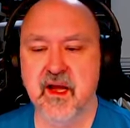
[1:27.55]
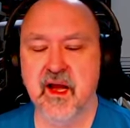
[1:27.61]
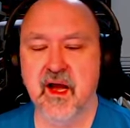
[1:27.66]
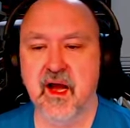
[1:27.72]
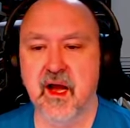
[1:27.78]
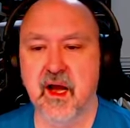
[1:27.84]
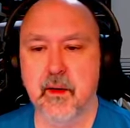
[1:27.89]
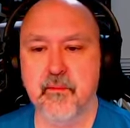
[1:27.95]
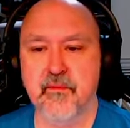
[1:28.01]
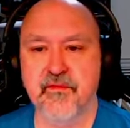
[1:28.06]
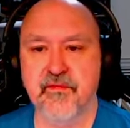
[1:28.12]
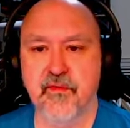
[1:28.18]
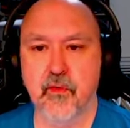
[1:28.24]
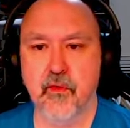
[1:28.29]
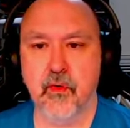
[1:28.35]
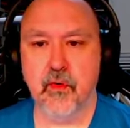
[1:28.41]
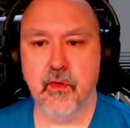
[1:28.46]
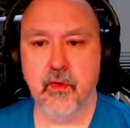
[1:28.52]
um,
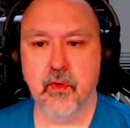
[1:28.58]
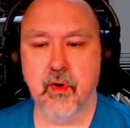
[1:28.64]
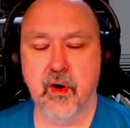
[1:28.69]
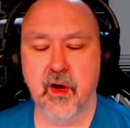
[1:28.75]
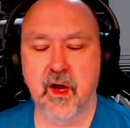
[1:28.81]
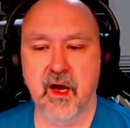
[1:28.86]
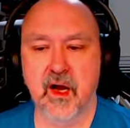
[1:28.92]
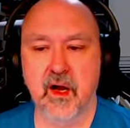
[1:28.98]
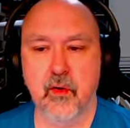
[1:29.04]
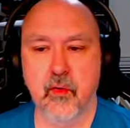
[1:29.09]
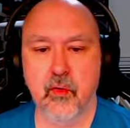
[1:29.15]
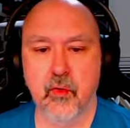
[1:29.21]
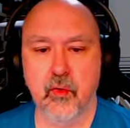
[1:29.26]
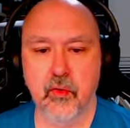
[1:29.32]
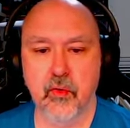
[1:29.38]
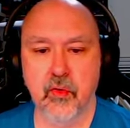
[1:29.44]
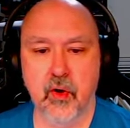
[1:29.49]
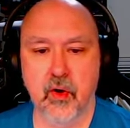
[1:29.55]
for uh,
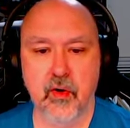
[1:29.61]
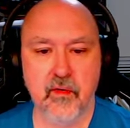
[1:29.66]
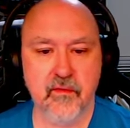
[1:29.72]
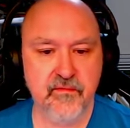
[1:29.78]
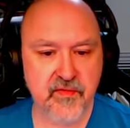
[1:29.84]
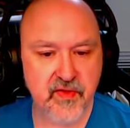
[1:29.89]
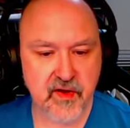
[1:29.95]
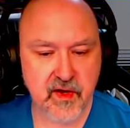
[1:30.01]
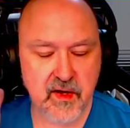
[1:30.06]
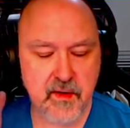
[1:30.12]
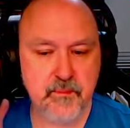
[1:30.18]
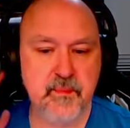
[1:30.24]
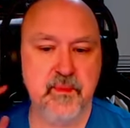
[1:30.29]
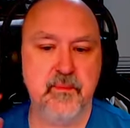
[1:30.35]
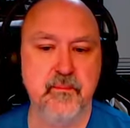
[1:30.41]
all of the